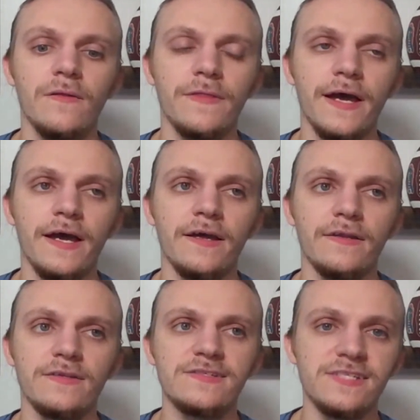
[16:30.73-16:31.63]
That
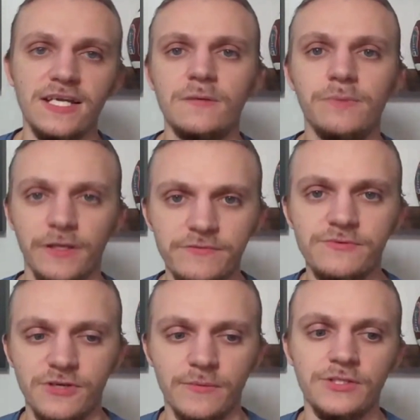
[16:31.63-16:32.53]
second play from
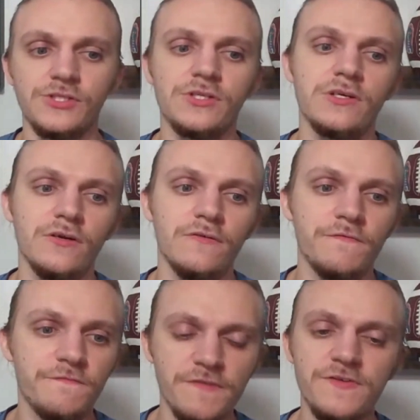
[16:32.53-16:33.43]
scrimmage,
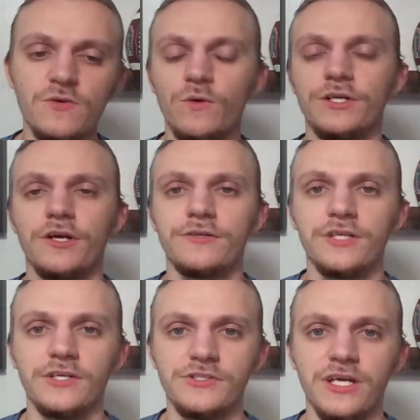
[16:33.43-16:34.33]
51 yard
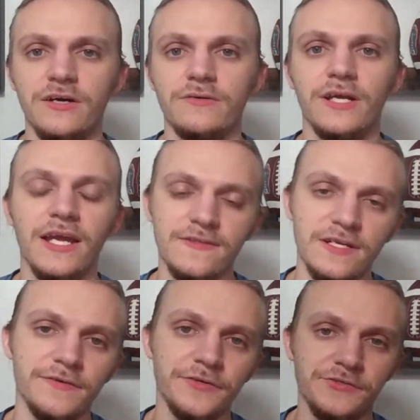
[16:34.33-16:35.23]
touchdown,
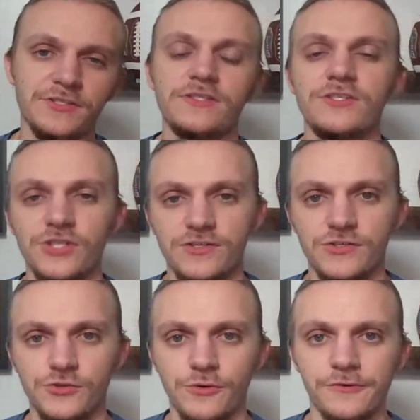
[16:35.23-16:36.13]
Anthony Richardson to
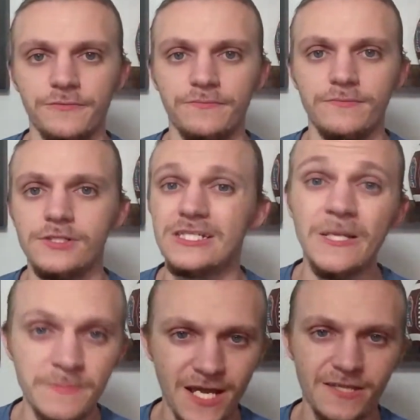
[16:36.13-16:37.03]
Justin Shorter.
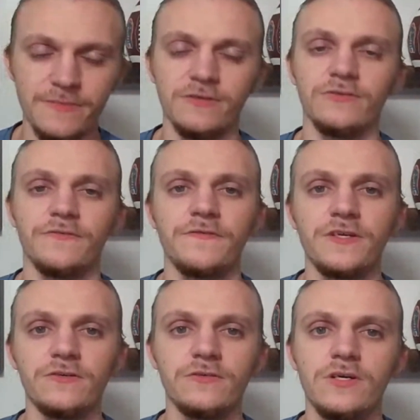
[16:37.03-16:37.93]
Deep down the middle of the
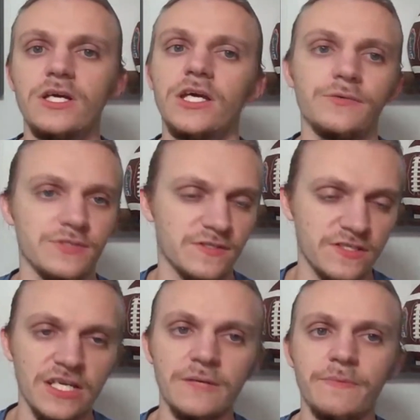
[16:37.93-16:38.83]
field, it was a
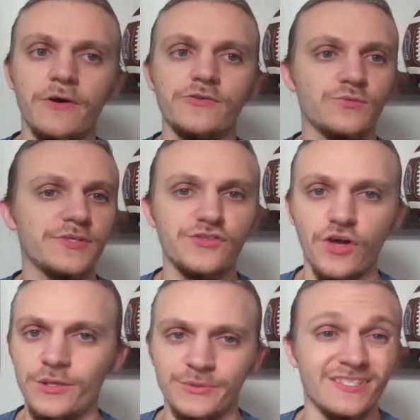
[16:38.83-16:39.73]
skinny post. We
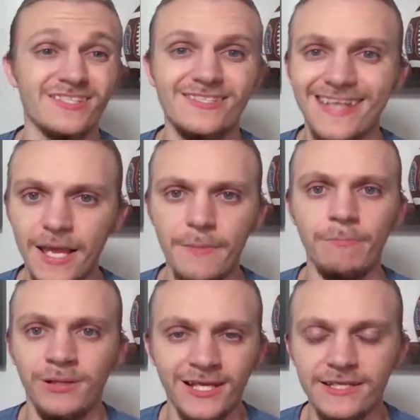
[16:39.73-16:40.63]
saw it. It was the
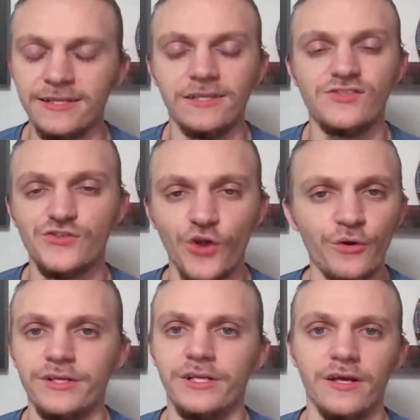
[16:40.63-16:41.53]
same play that they
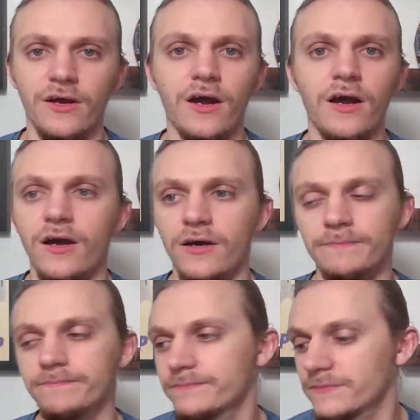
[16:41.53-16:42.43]
started at
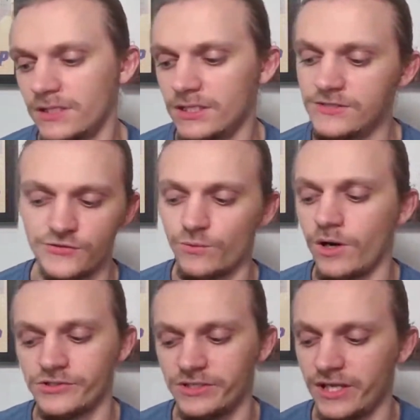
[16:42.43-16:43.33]
um, Eastern
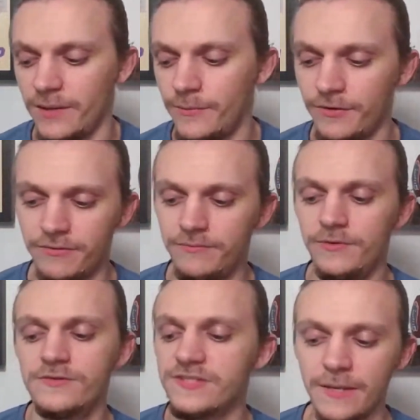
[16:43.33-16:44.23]
Washington game with.
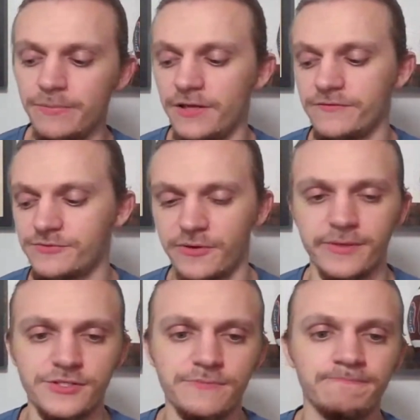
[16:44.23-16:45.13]
Same play from
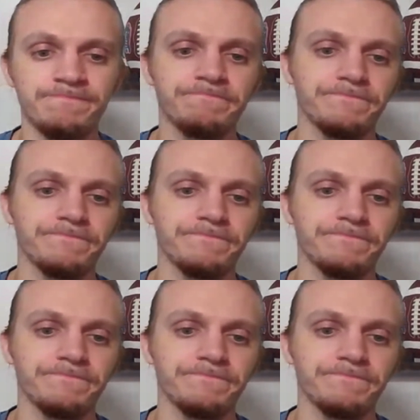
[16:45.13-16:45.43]
scrimmage.